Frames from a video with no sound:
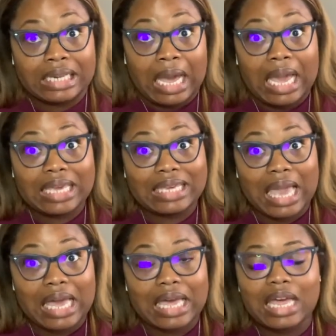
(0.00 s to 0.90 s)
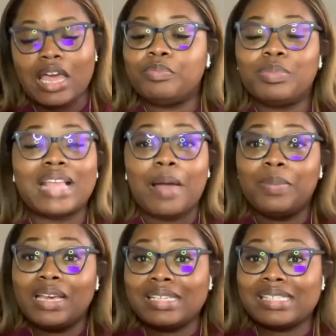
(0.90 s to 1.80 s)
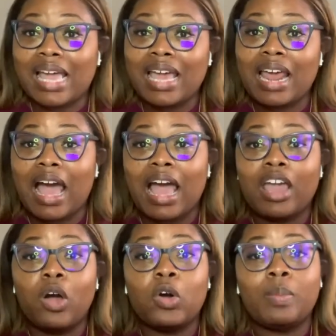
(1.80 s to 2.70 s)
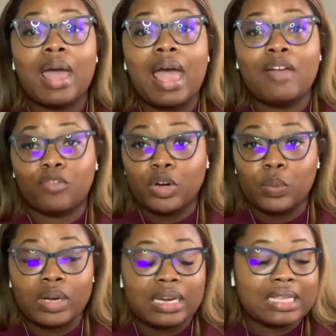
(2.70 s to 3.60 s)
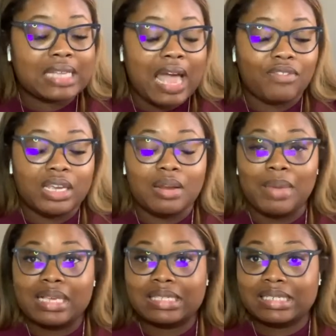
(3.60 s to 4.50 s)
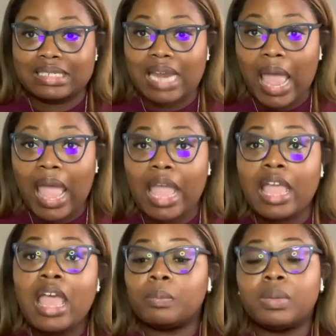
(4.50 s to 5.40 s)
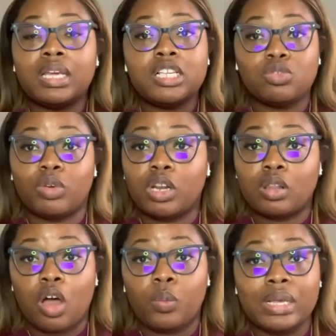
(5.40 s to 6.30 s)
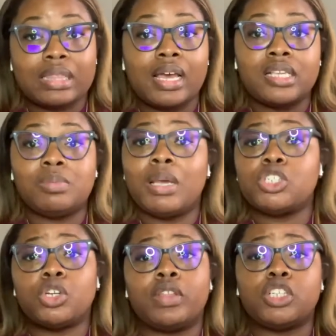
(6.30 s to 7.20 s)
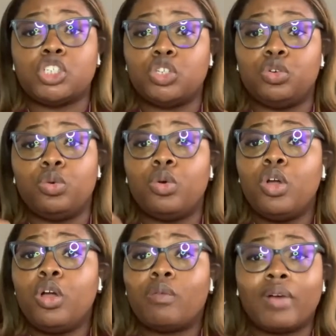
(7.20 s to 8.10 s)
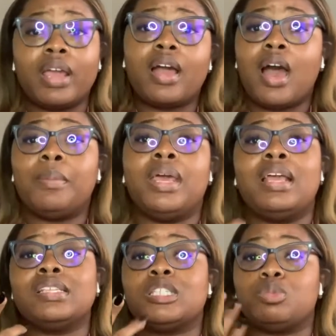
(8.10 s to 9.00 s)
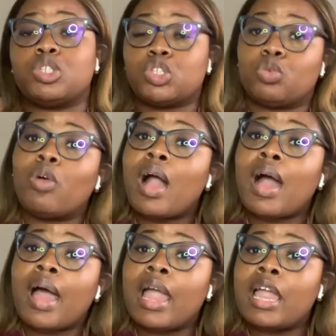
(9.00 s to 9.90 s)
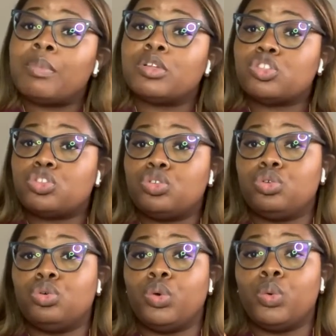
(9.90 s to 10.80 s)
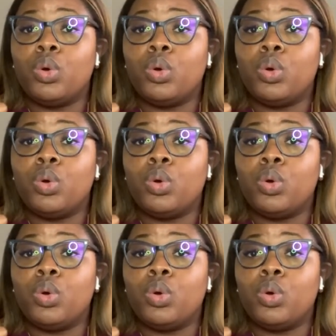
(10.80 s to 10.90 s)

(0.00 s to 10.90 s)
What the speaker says: yeah. That being said, I hope everyone is having an amazing day. Please read along with us. Make sure that you rate, comment, and subscribe to